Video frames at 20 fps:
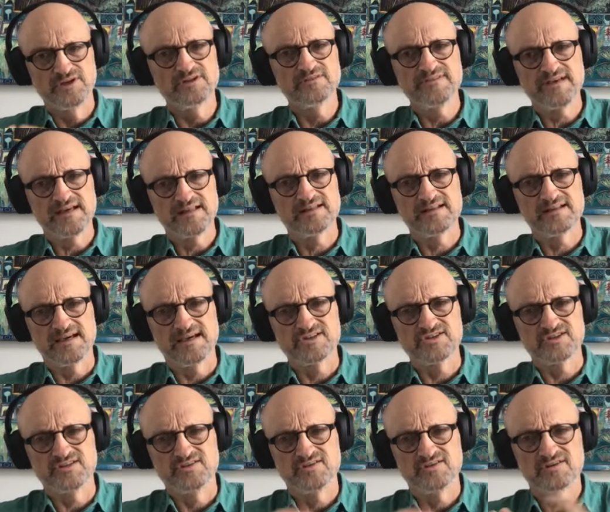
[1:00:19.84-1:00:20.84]
real
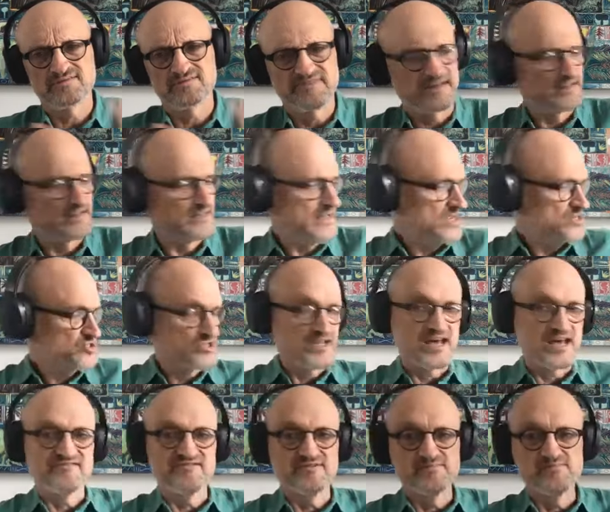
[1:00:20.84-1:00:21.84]
validation, not
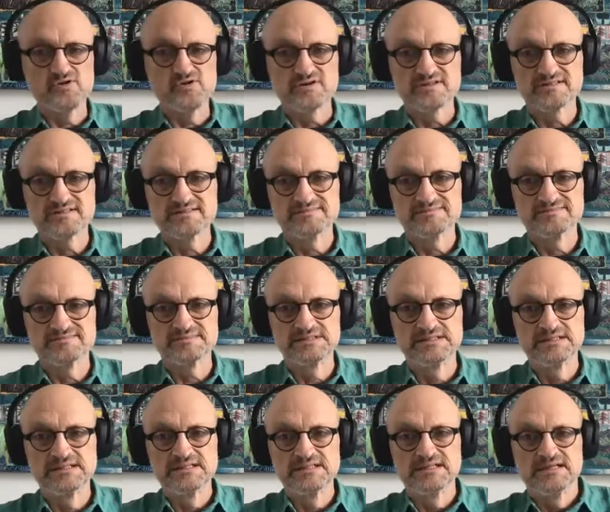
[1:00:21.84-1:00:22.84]
validation out of a book.
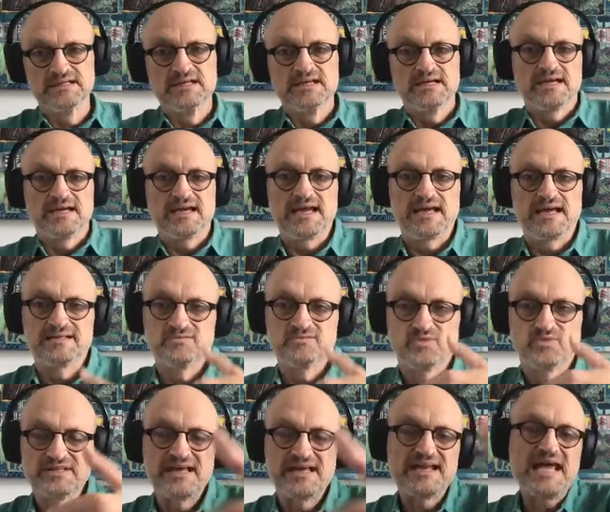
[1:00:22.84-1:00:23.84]

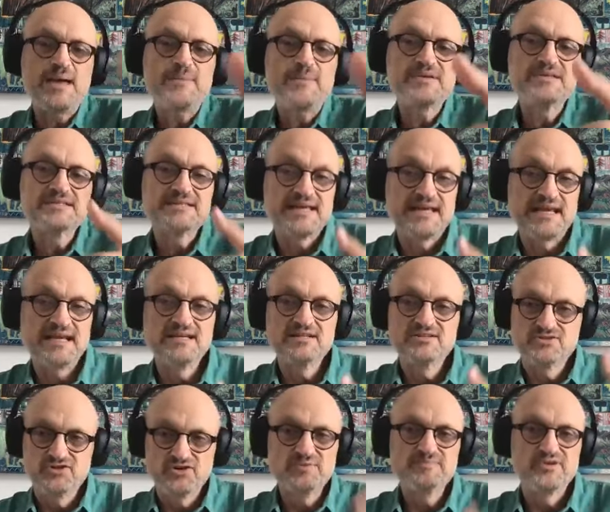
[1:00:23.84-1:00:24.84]
And when that happens
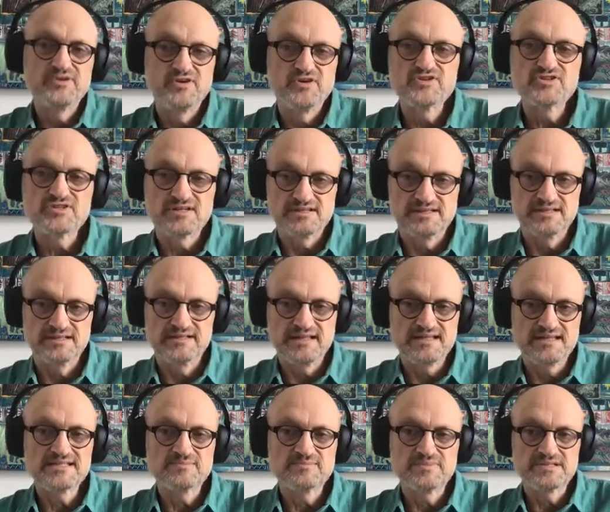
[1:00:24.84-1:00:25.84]

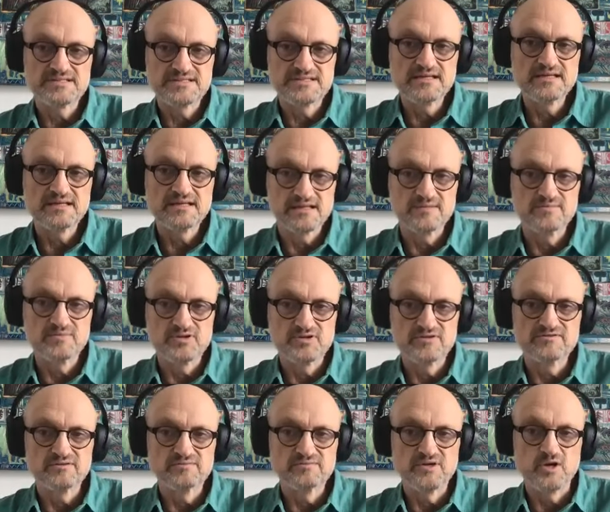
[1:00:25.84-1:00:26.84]
interpersonally, that's a
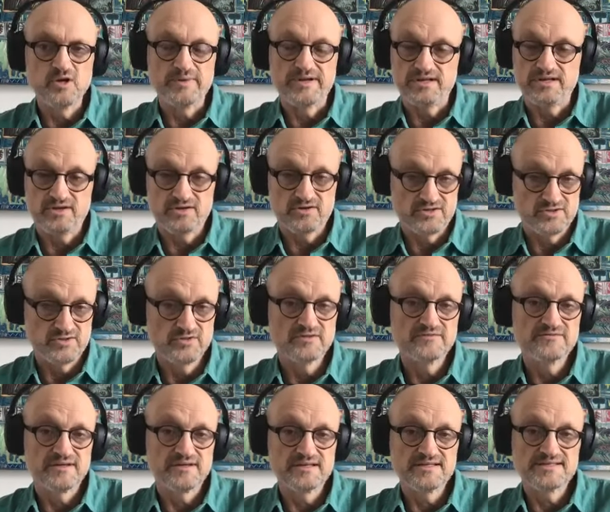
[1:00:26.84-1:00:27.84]
particularly beautiful moment. You can
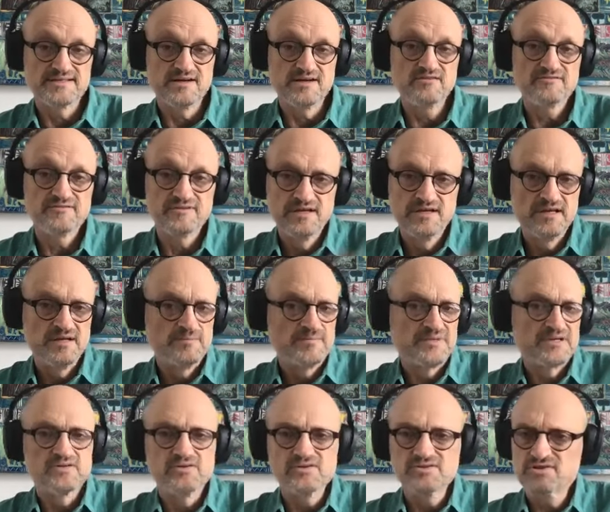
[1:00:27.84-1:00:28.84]
do it for yourself,
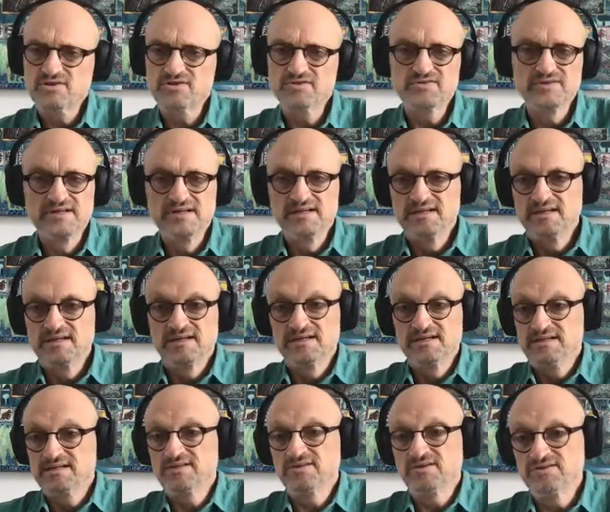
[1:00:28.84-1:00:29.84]
but also,
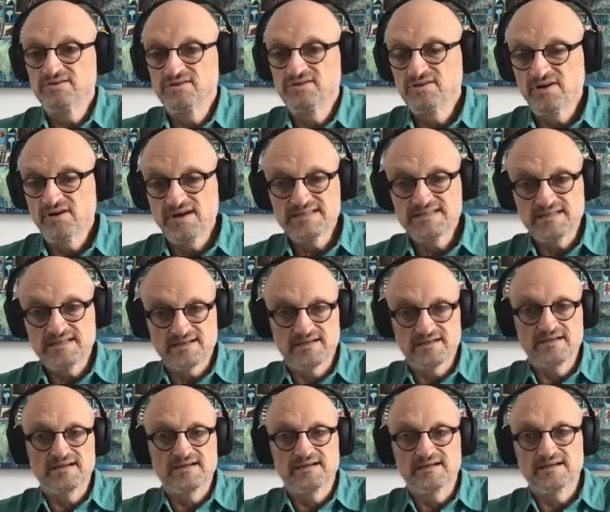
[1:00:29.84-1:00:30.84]
you know, you guys
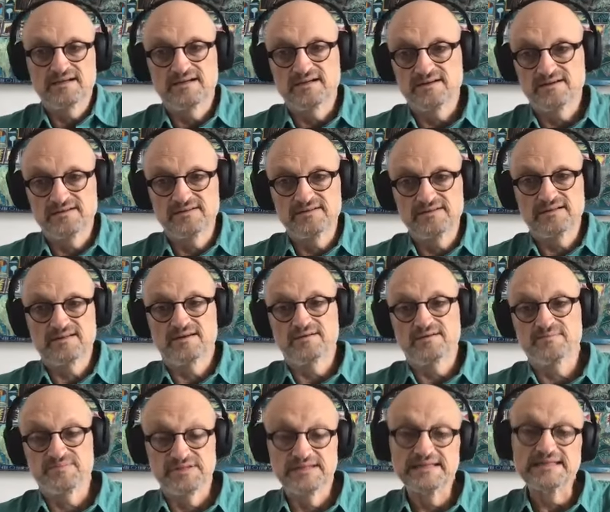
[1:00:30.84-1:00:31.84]
are, are,
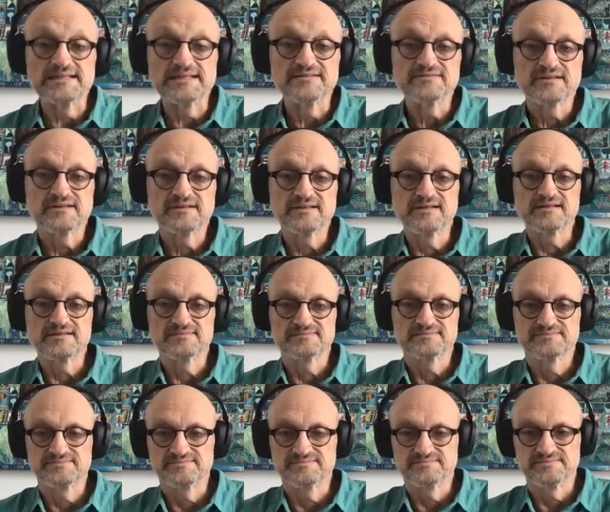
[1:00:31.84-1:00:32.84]
are, I believe, I
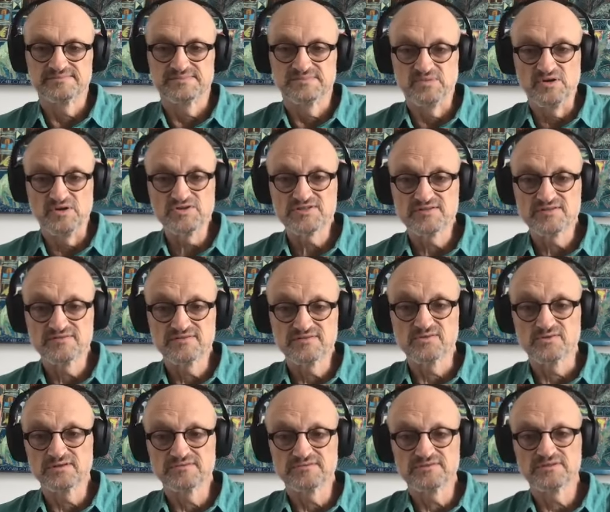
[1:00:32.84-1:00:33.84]
think most
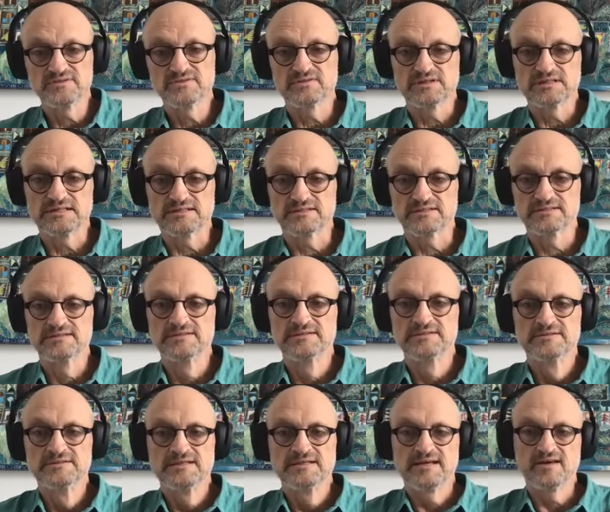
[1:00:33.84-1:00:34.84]
of you, all of you
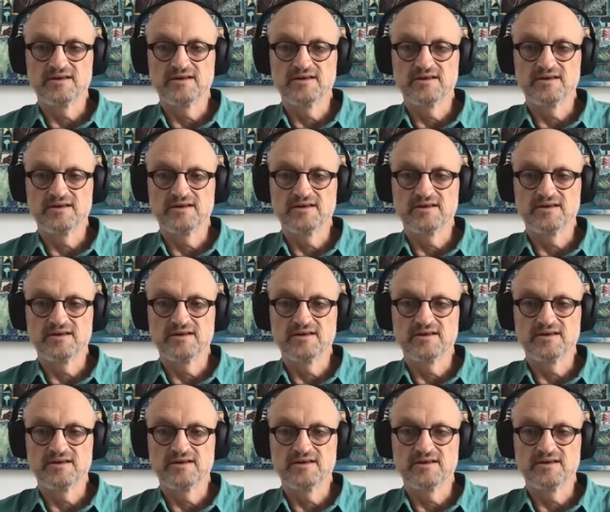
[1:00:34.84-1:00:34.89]
are